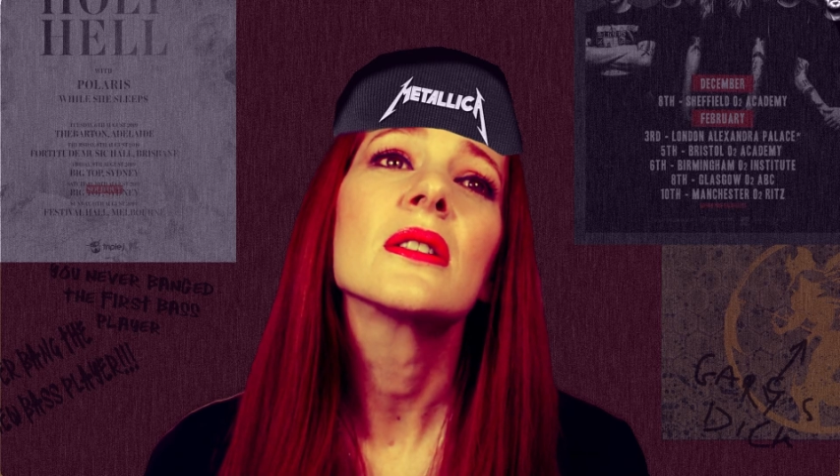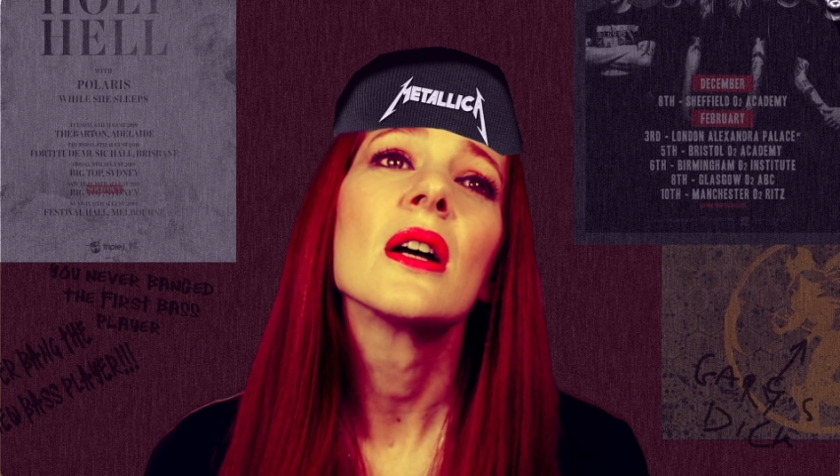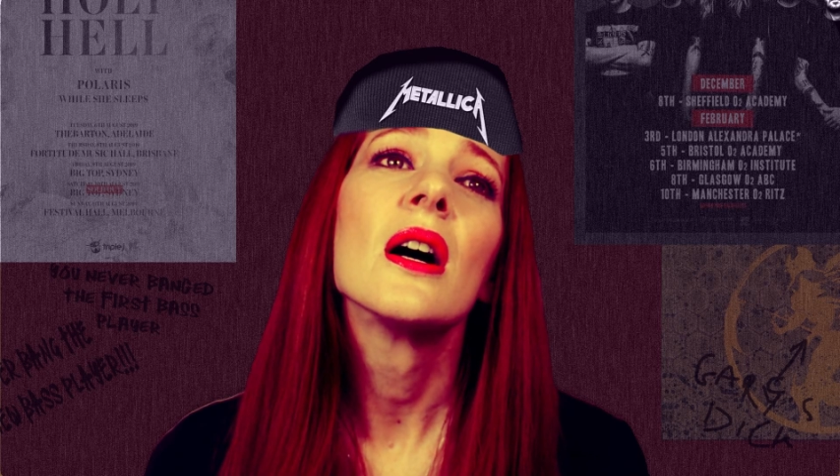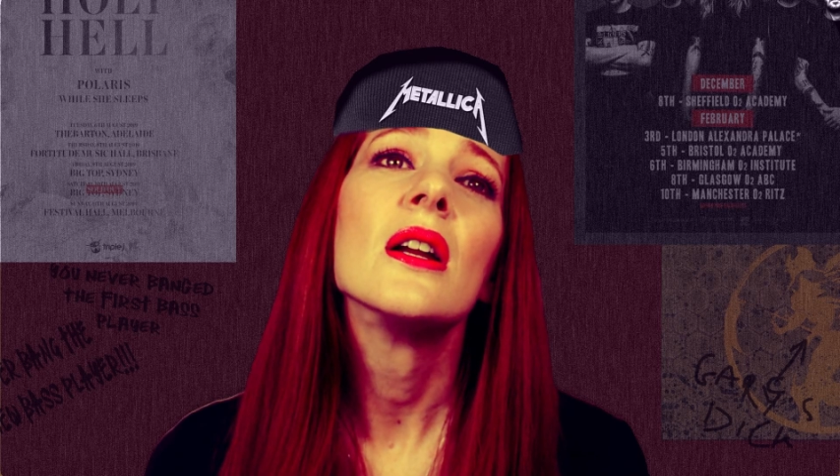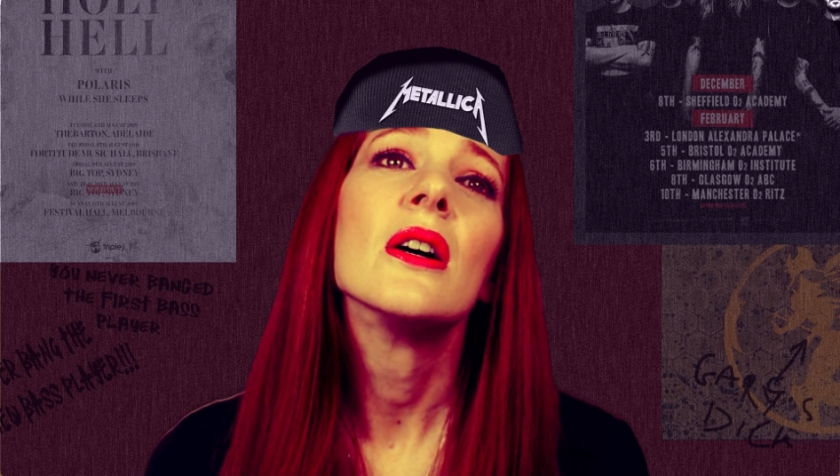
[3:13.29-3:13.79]

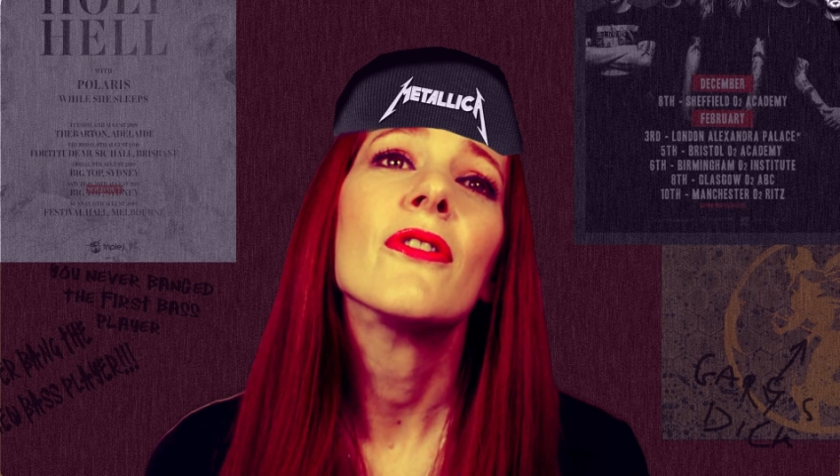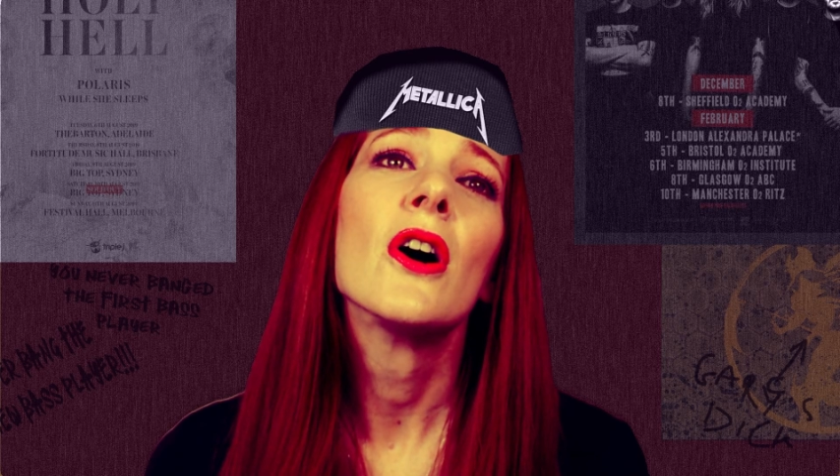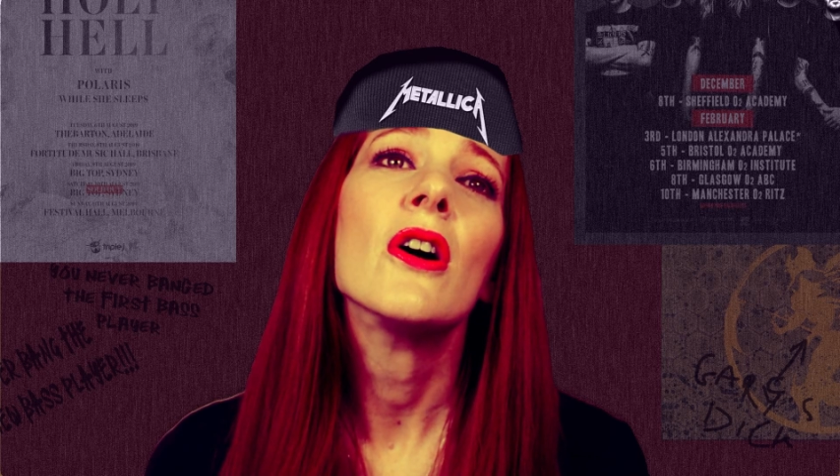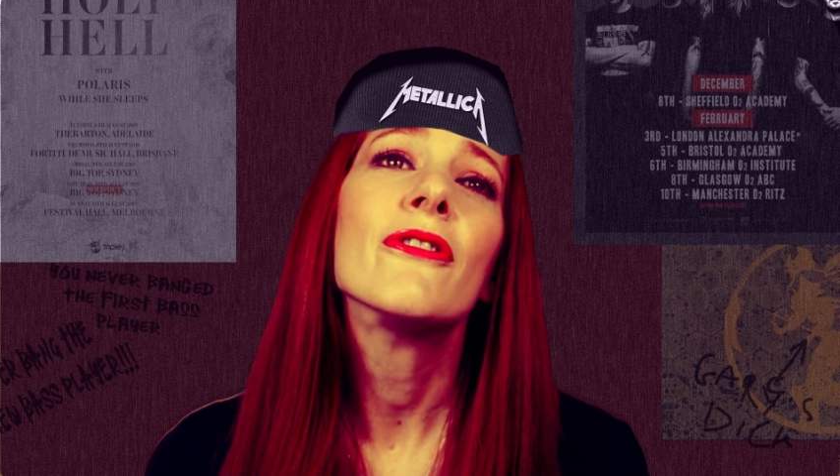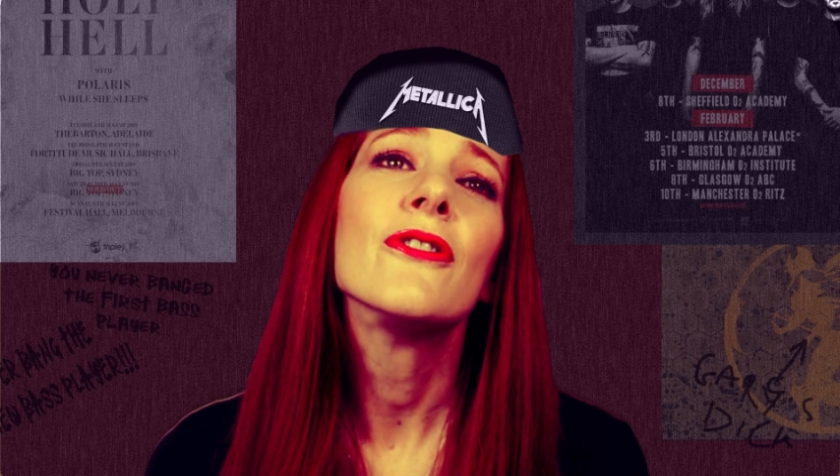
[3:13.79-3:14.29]
sign of
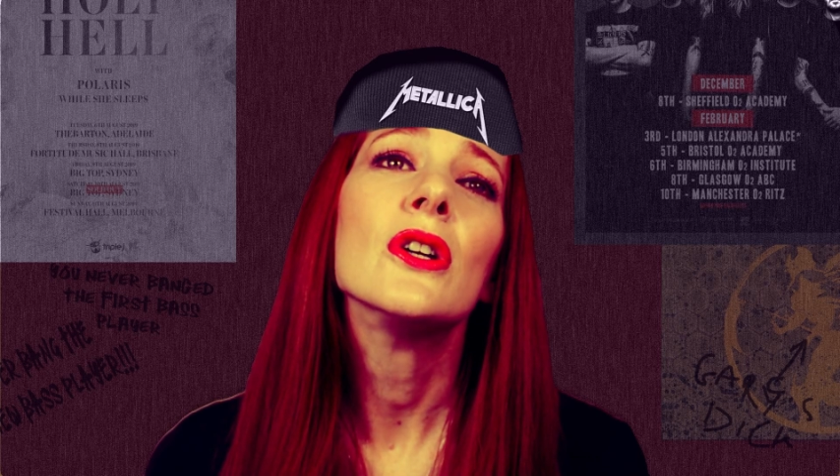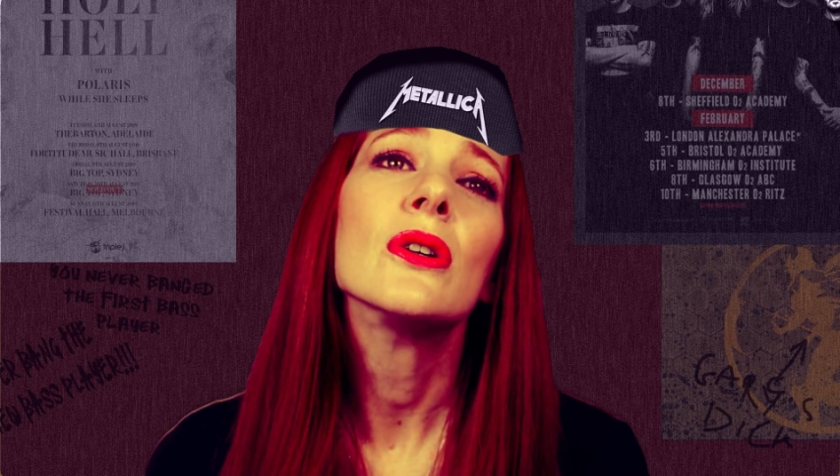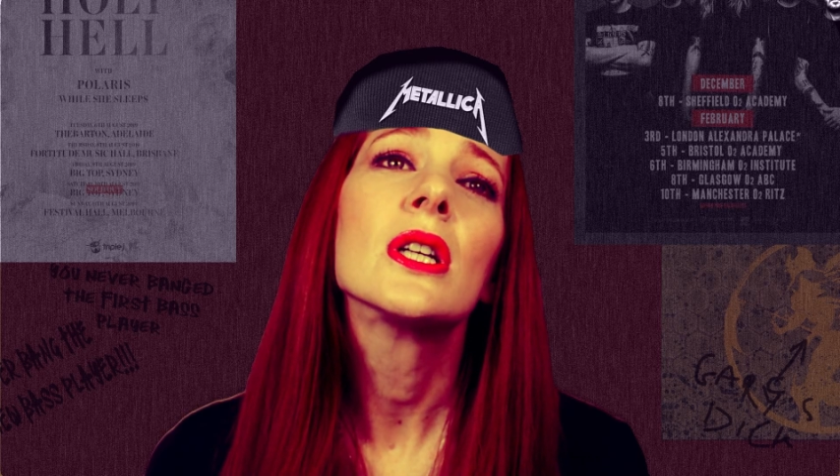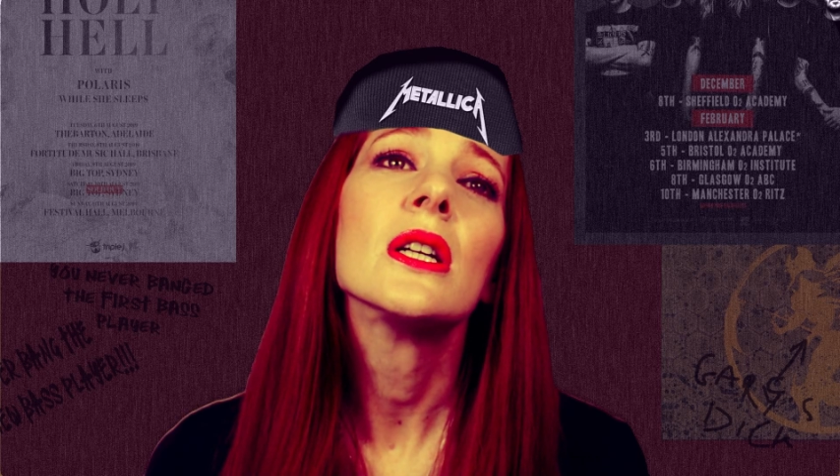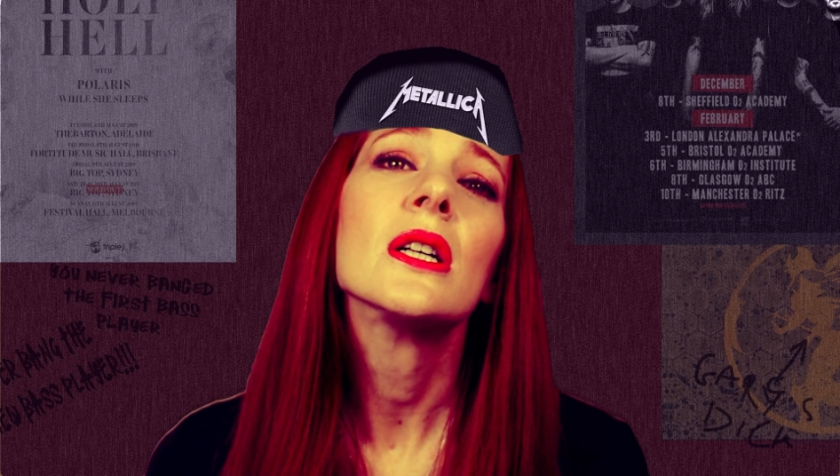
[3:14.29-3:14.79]

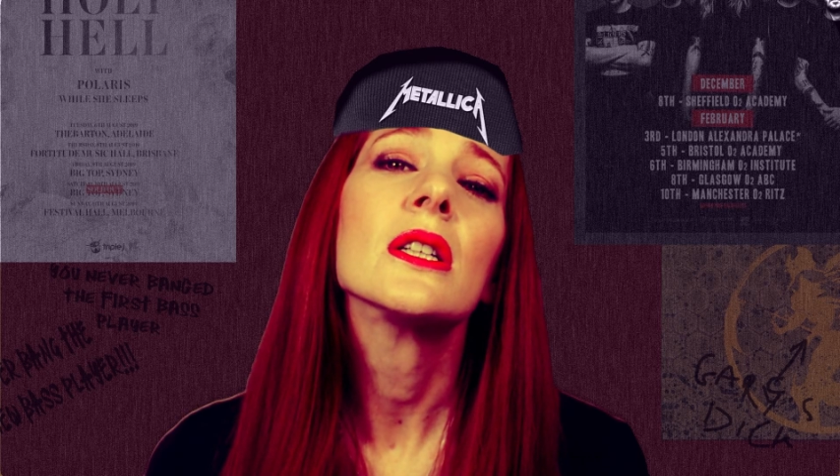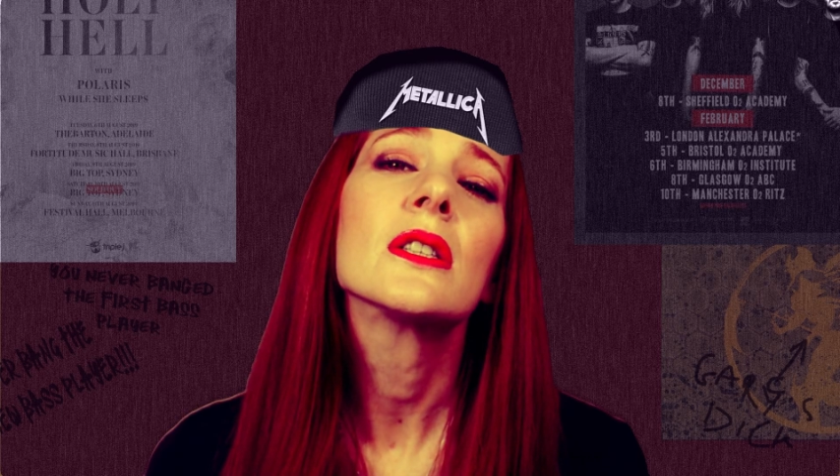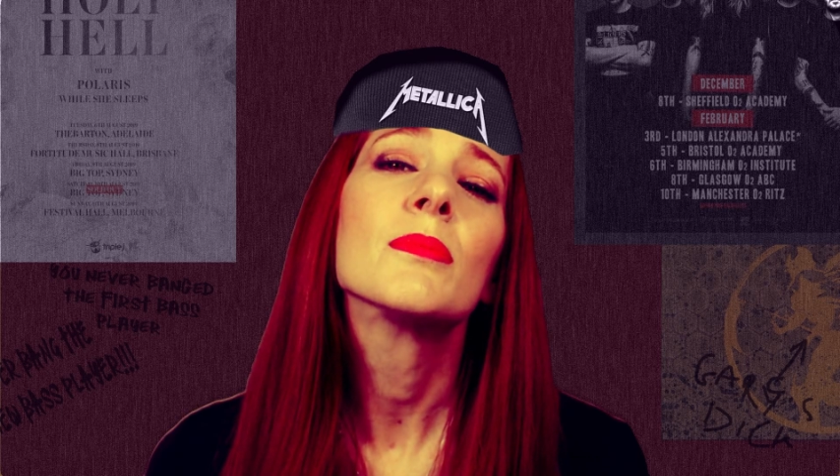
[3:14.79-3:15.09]
Ophiuchus